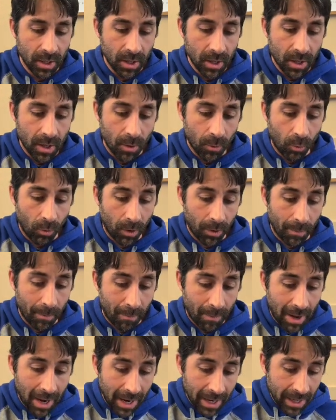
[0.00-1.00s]
Well,
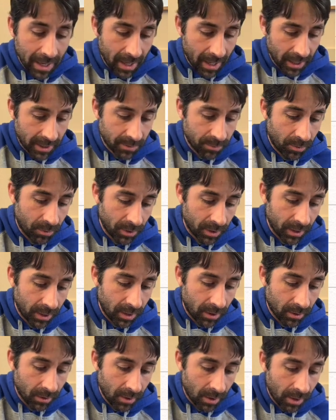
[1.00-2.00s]
my exponent
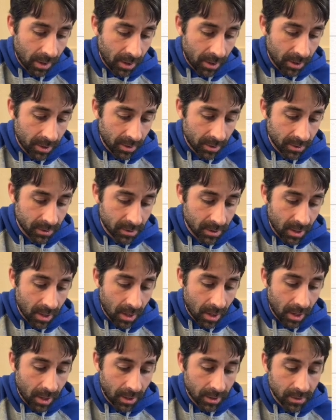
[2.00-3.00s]
here is
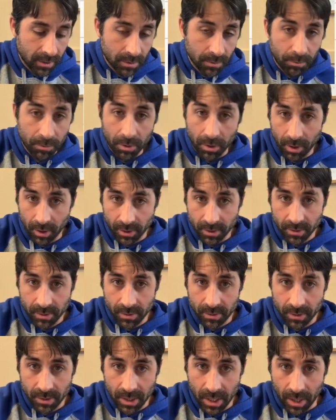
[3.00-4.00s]
x plus
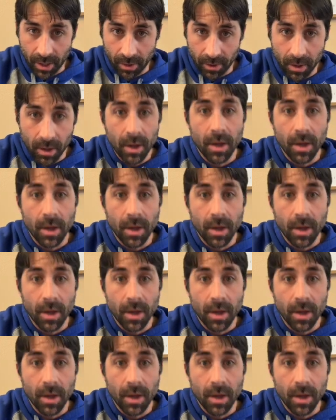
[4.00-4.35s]
10.